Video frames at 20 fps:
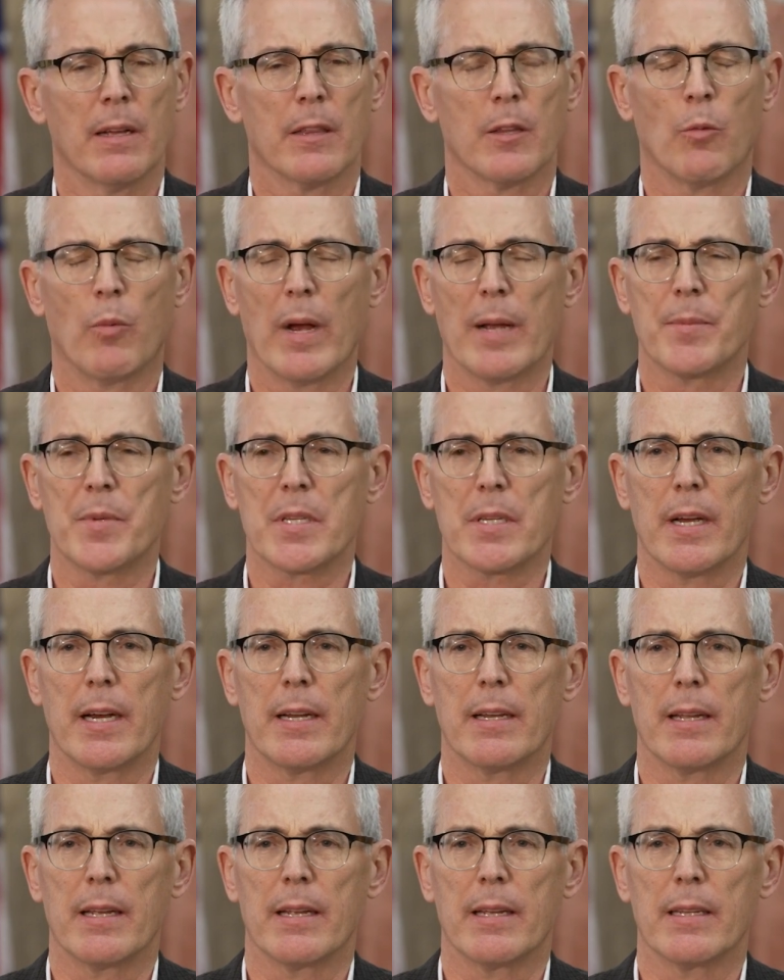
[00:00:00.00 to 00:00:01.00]

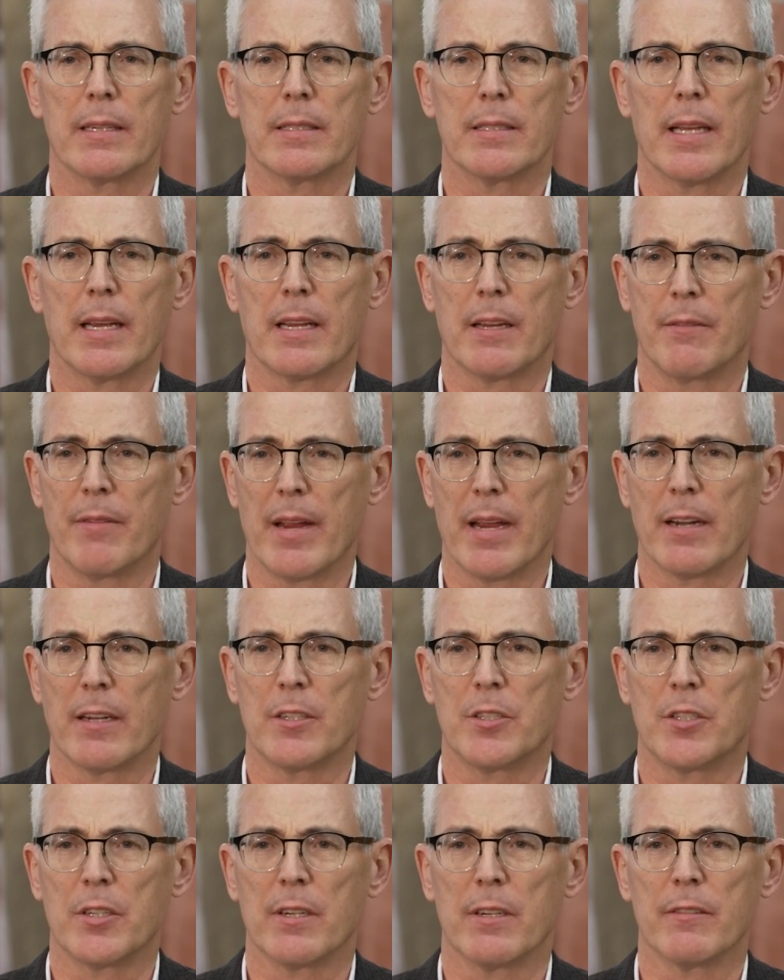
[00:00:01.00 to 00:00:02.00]
website and take
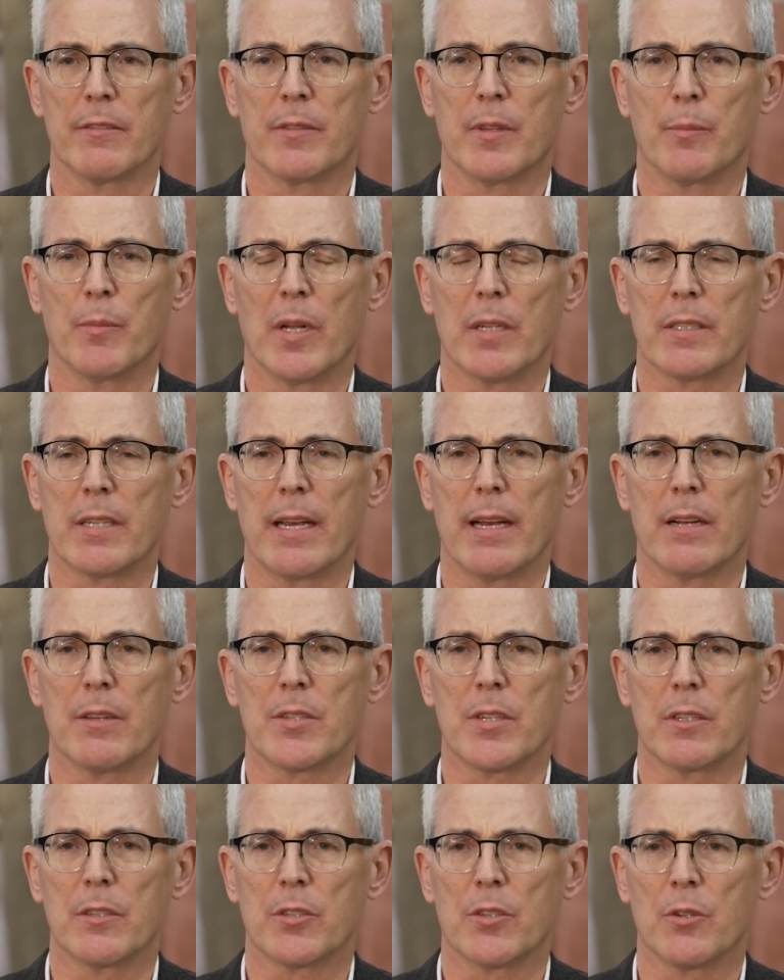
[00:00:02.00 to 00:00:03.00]
advantage of the
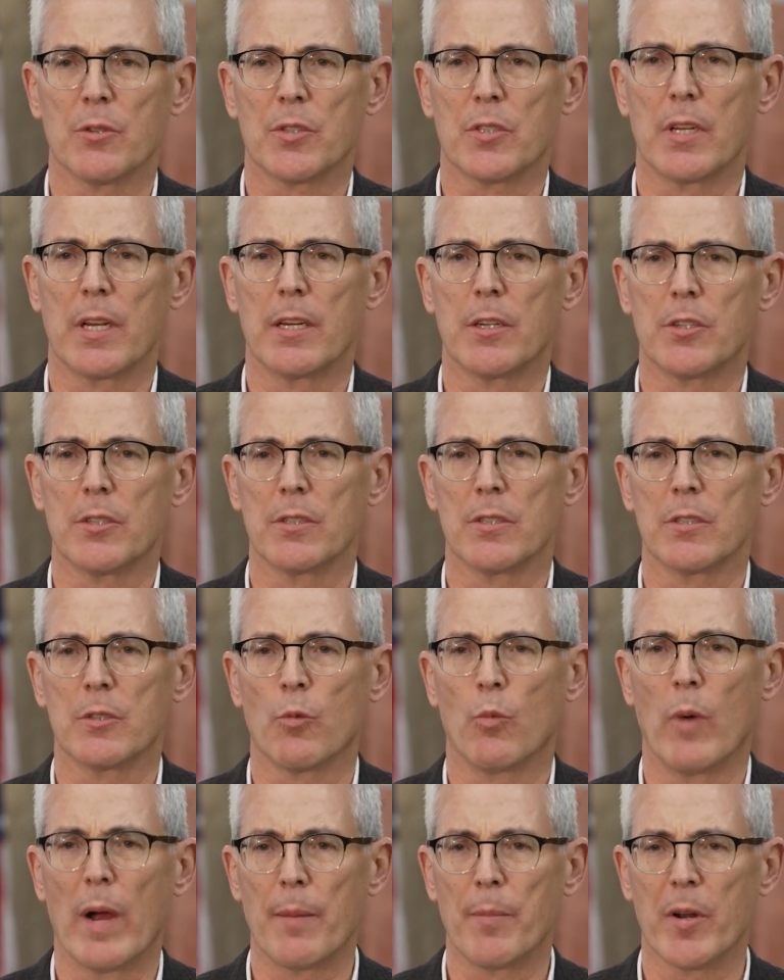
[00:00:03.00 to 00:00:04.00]
Multi-Housing
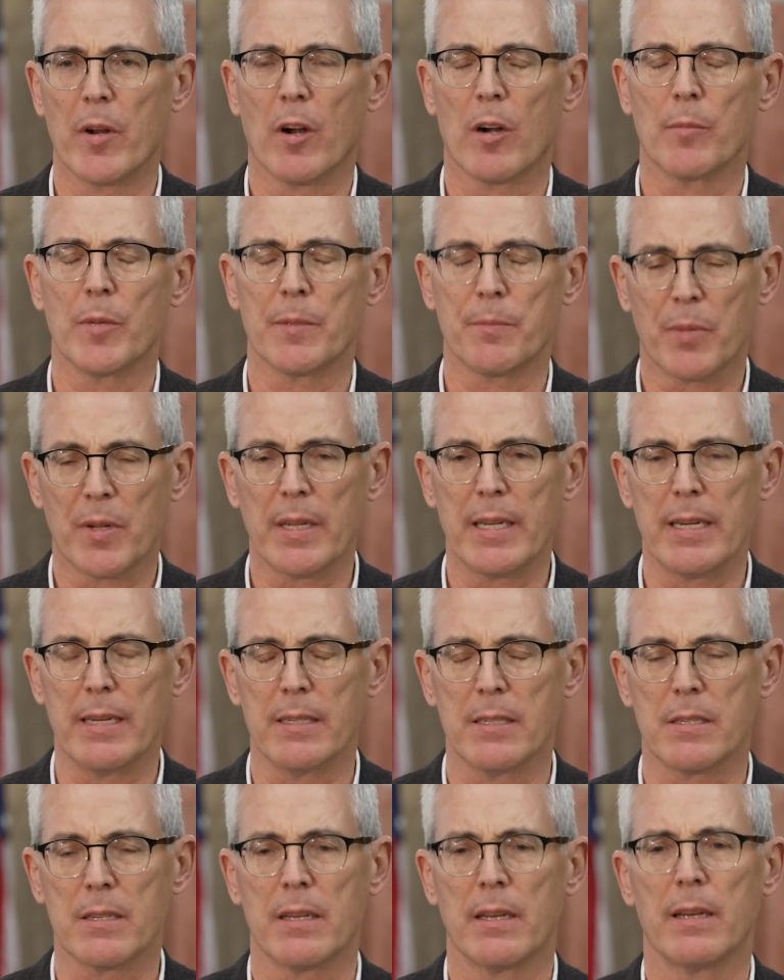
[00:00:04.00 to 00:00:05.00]
Association's webinar, but
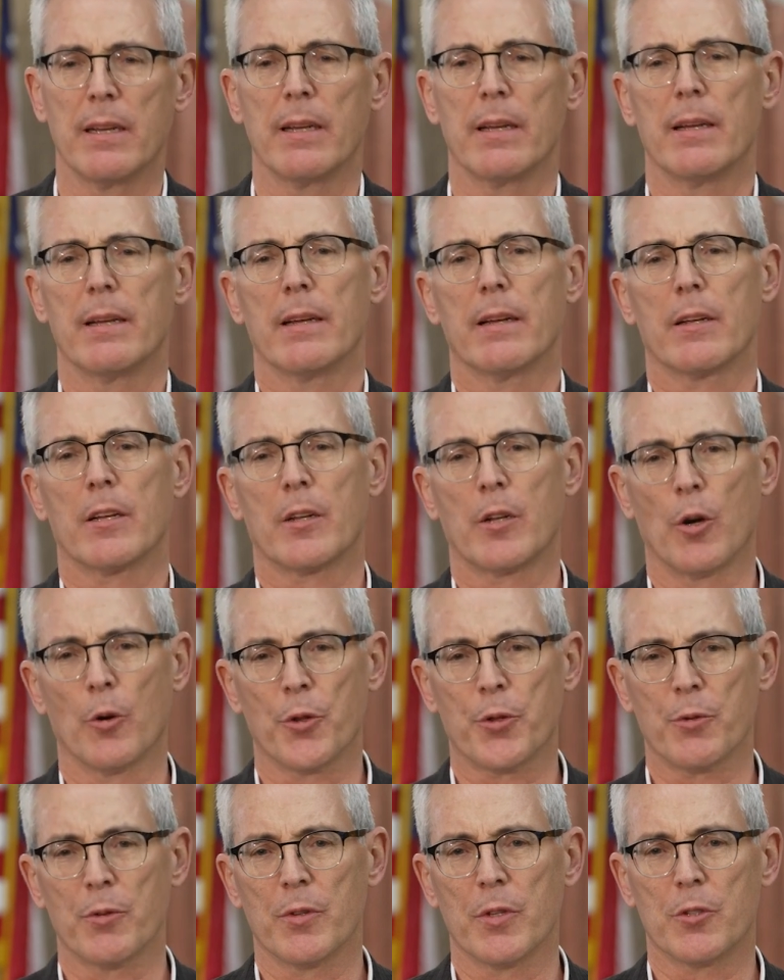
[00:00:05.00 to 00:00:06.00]
please
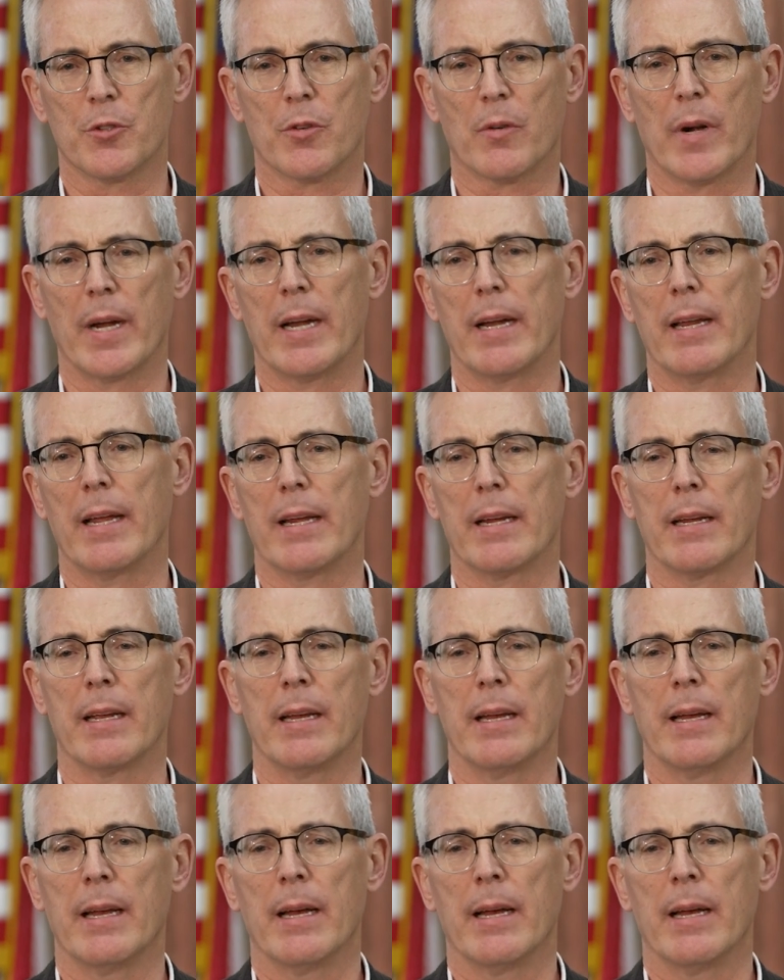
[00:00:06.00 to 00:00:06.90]
go through the training.